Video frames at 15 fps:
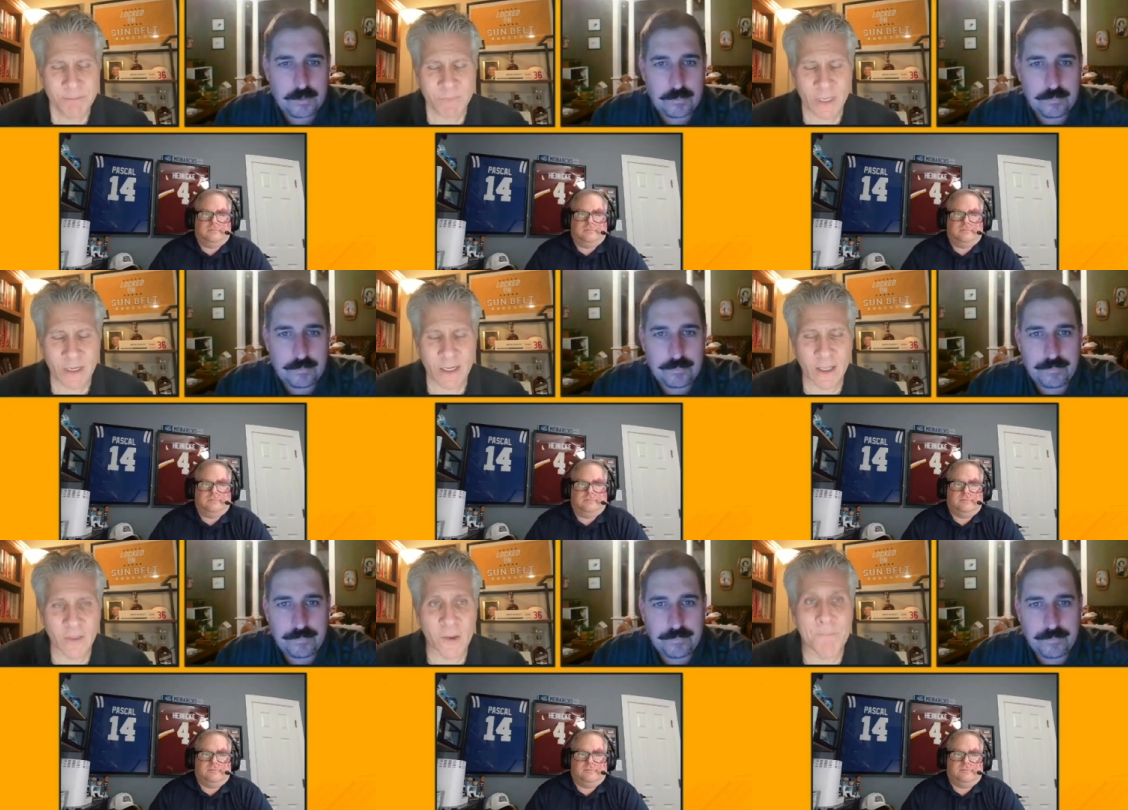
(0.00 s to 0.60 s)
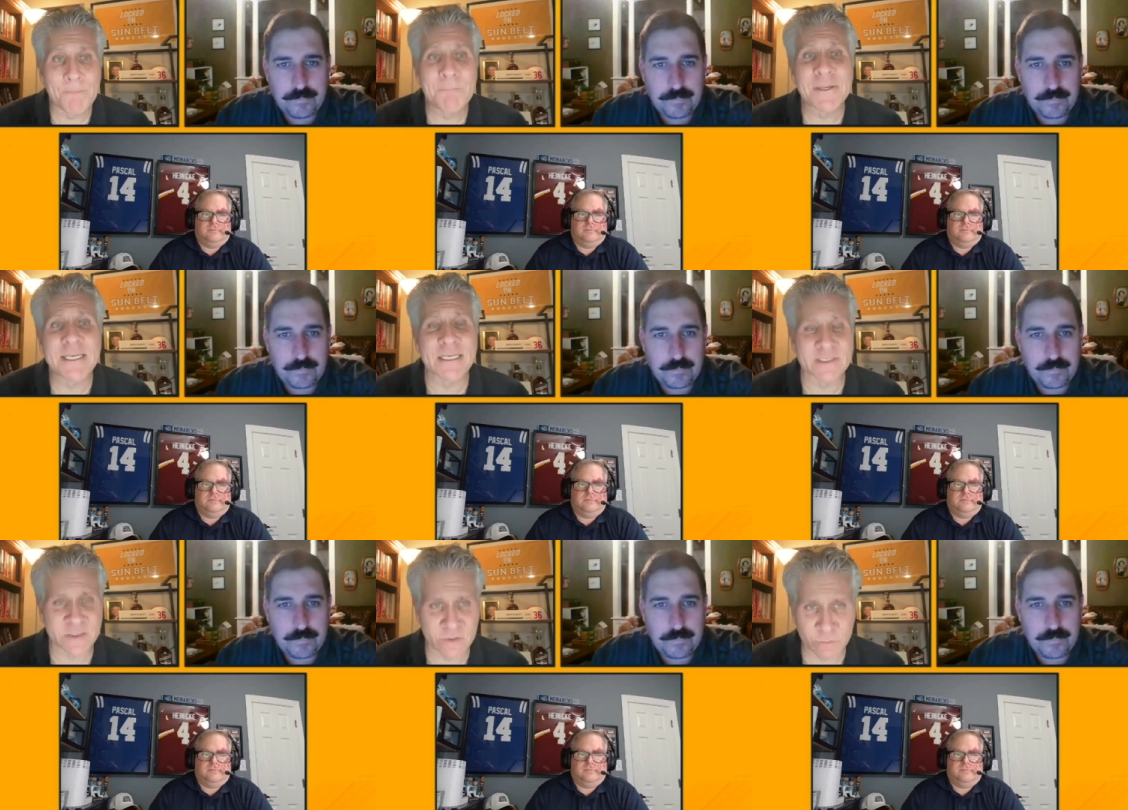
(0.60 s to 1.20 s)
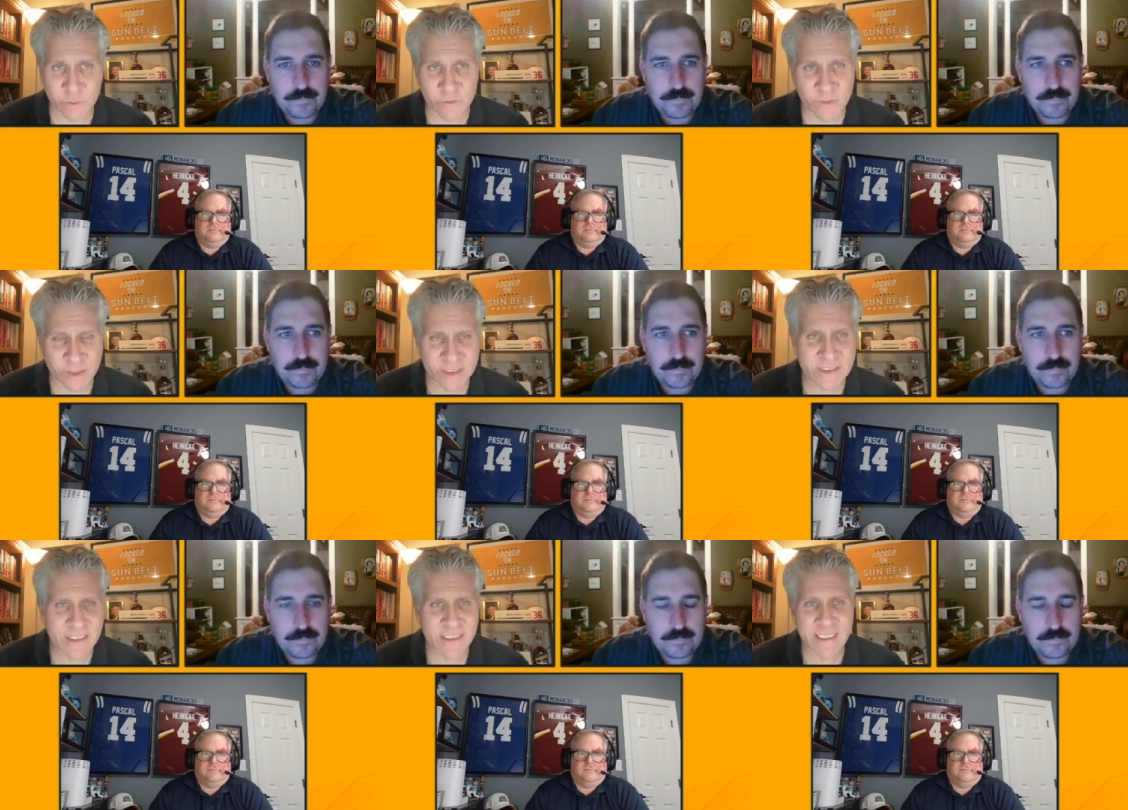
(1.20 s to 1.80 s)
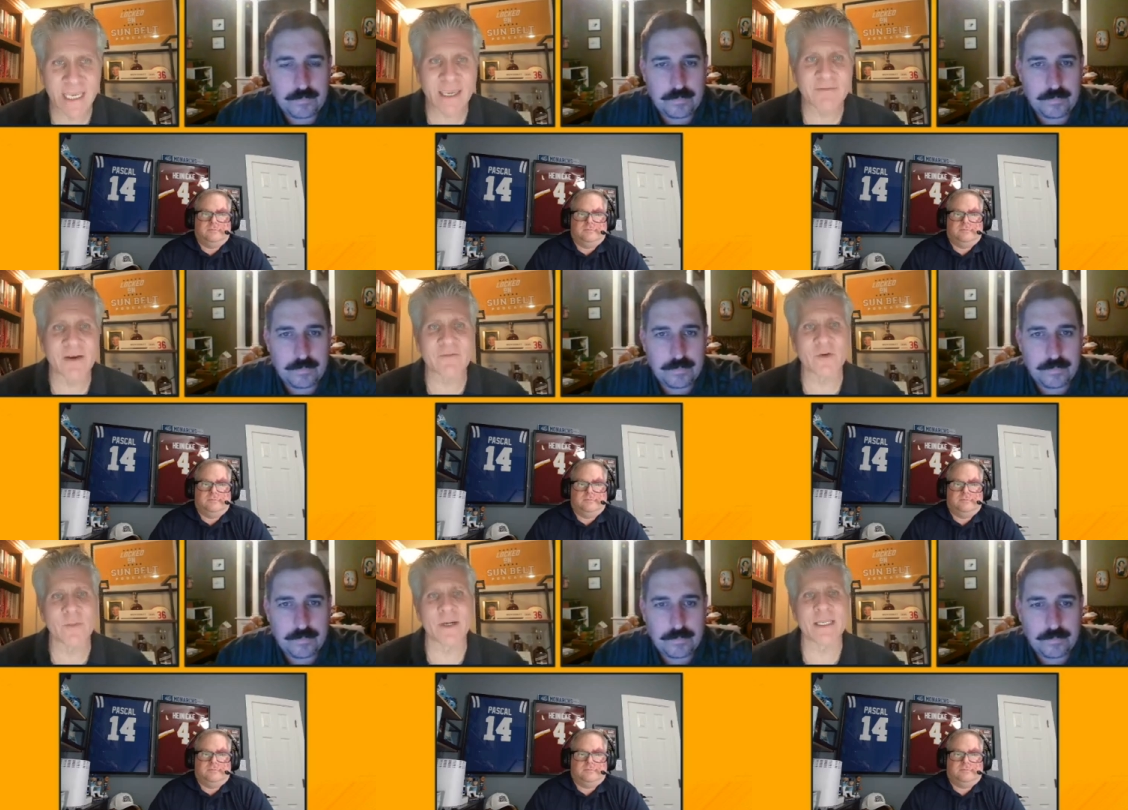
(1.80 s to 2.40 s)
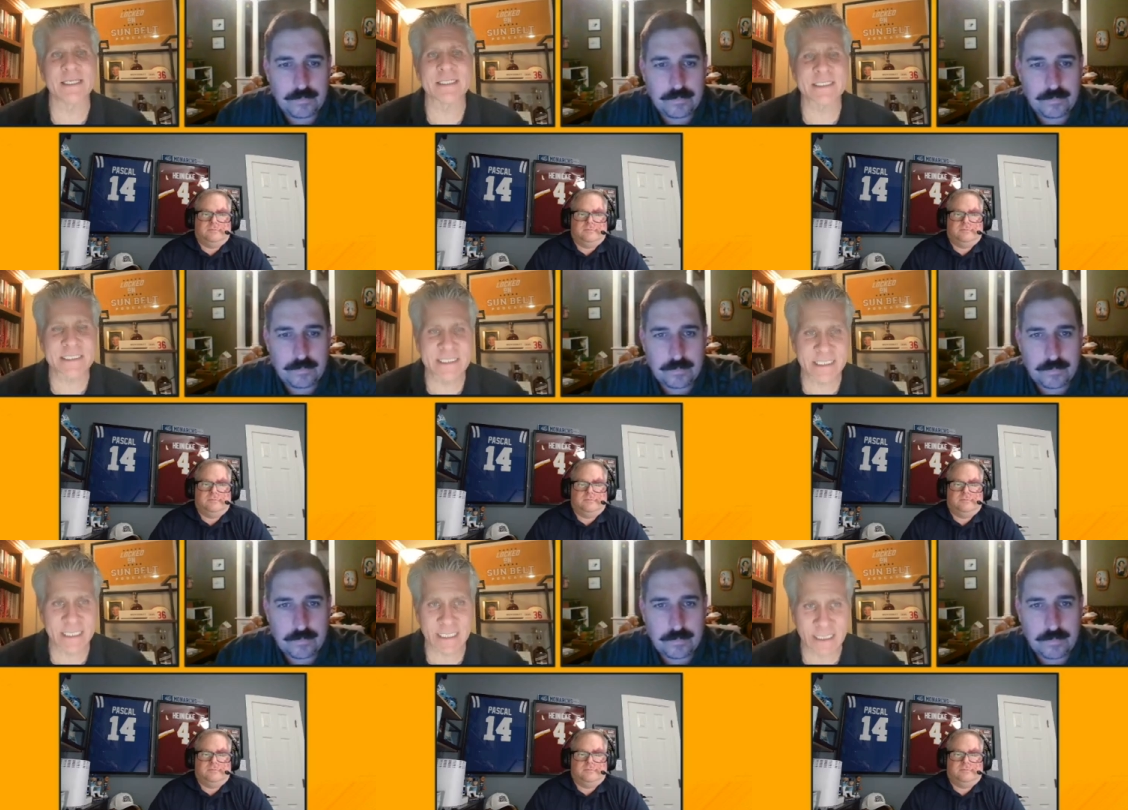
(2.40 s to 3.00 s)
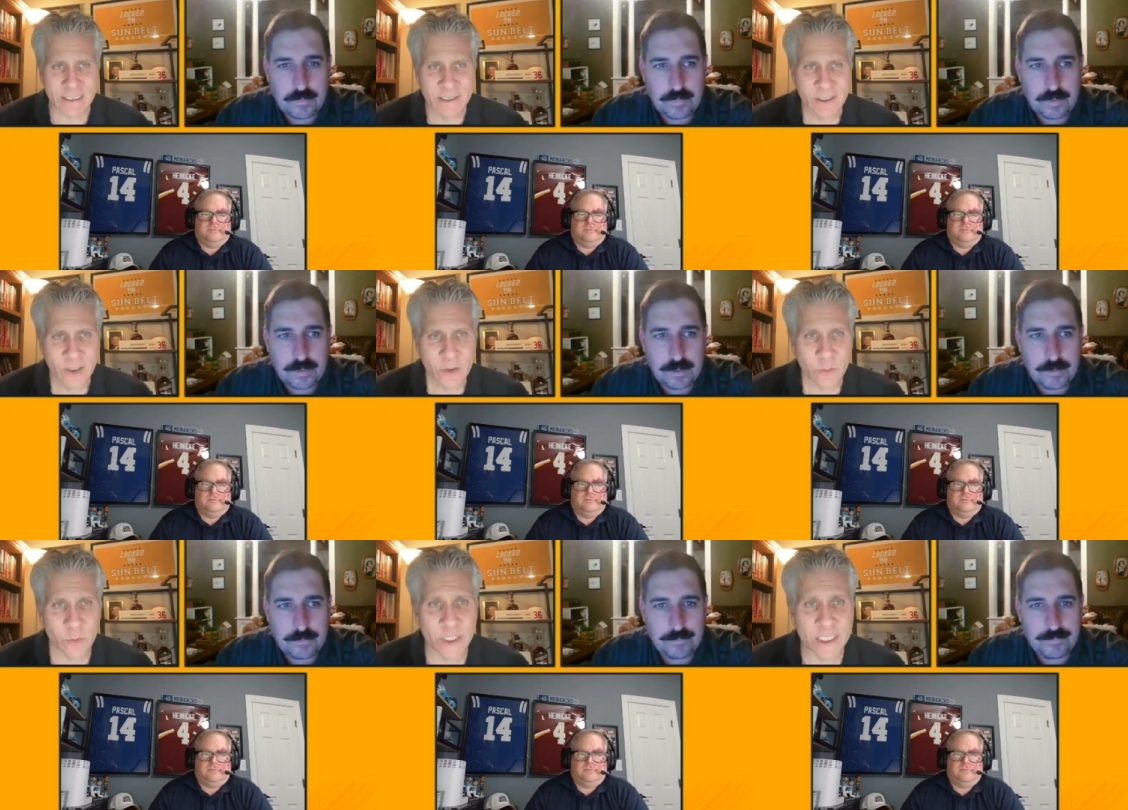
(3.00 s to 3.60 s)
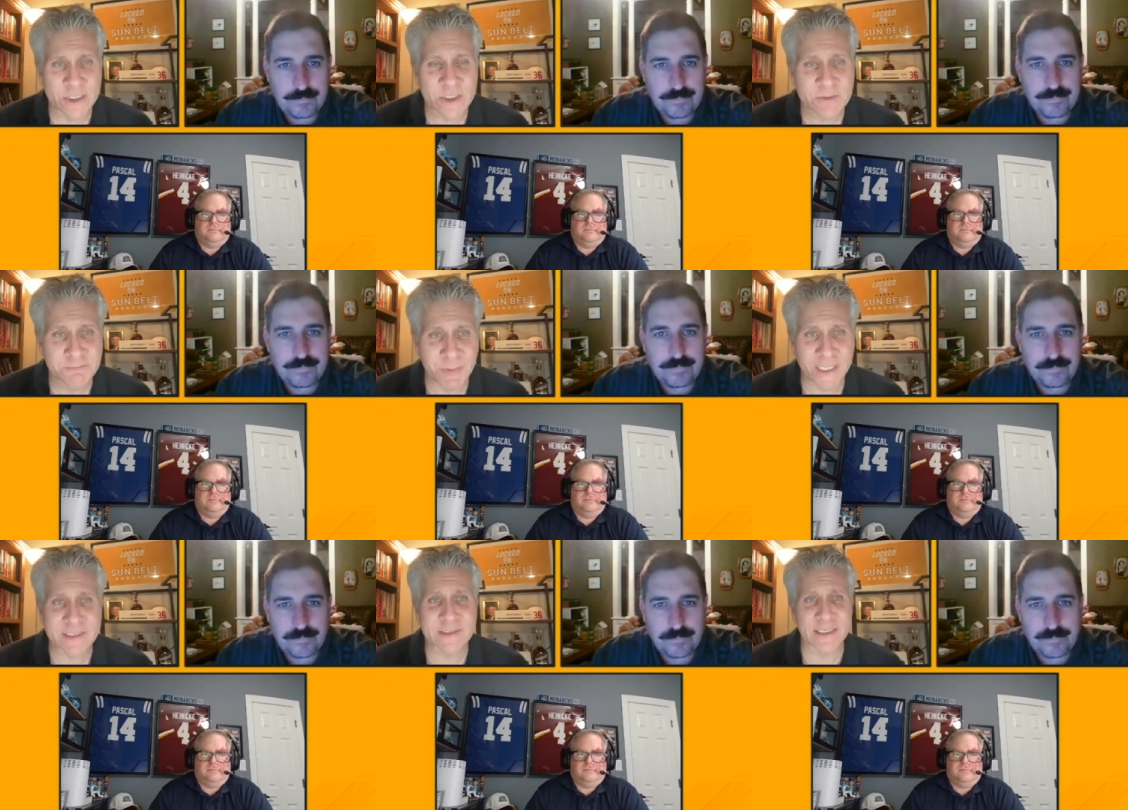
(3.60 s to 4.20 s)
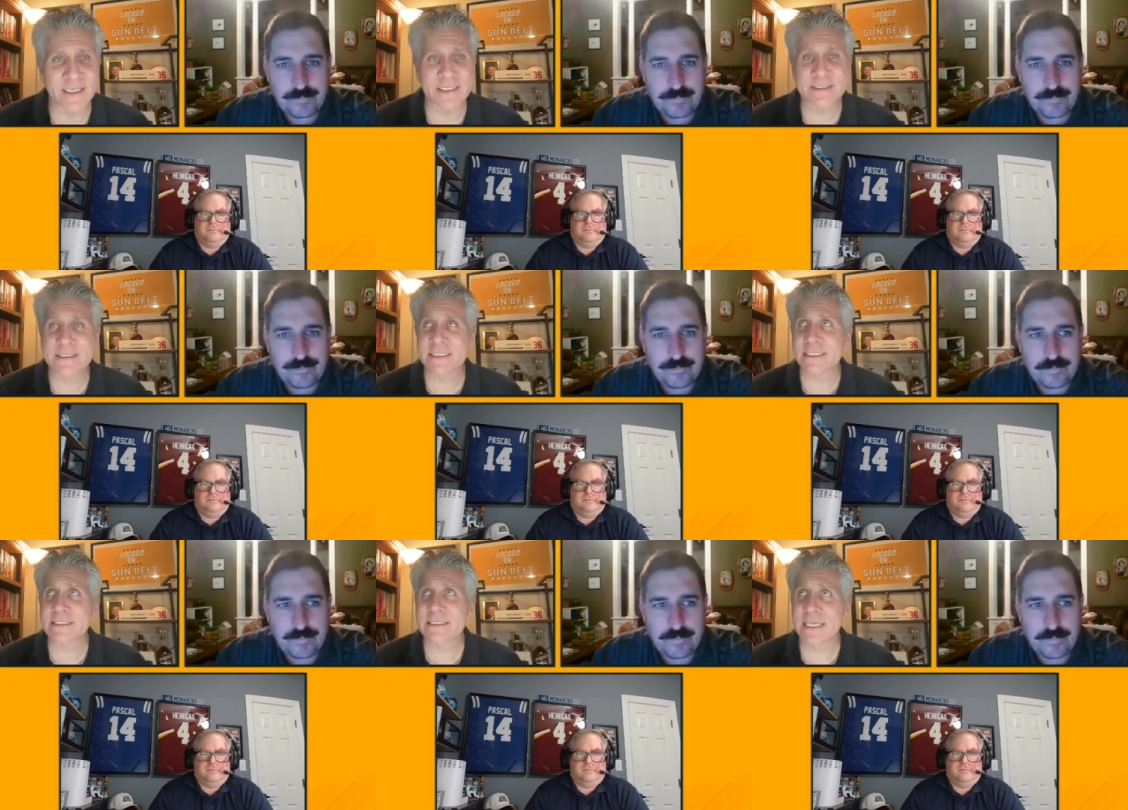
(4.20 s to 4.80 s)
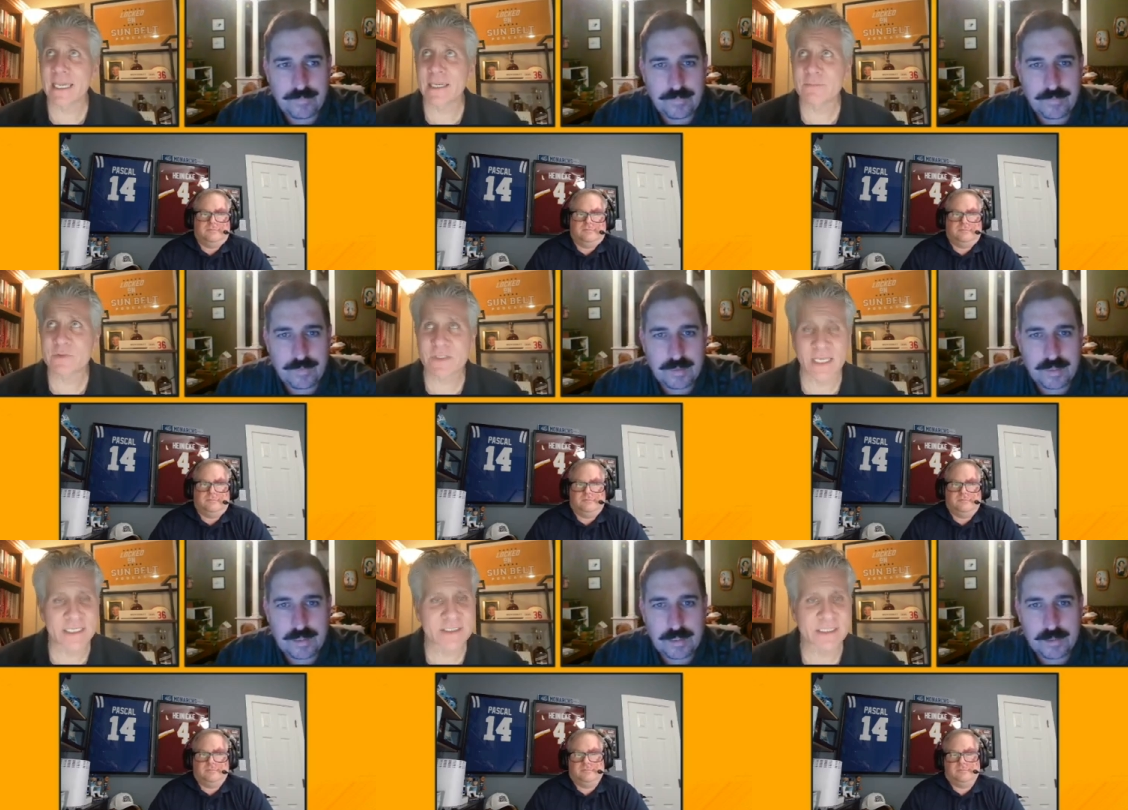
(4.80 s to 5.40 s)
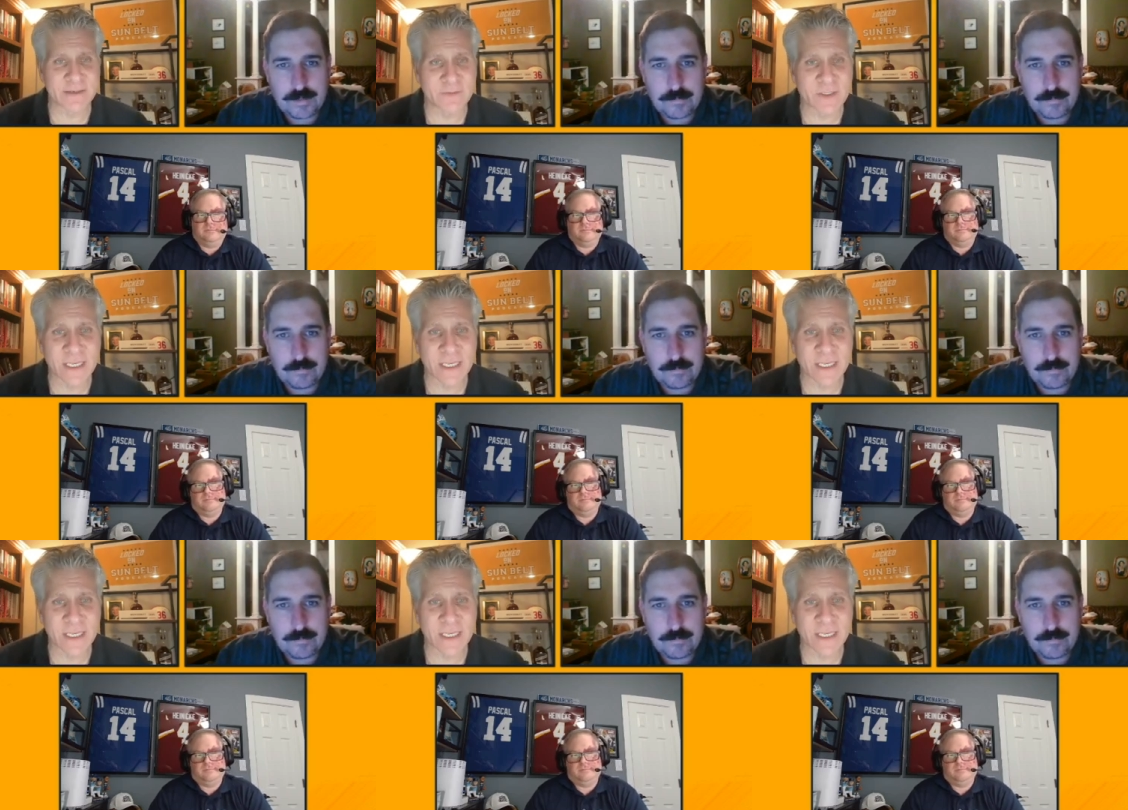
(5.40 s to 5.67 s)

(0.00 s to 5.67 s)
Speaker 1: uh, the biggest improvement? You, you, gave everybody a C, which based on a six game slash seven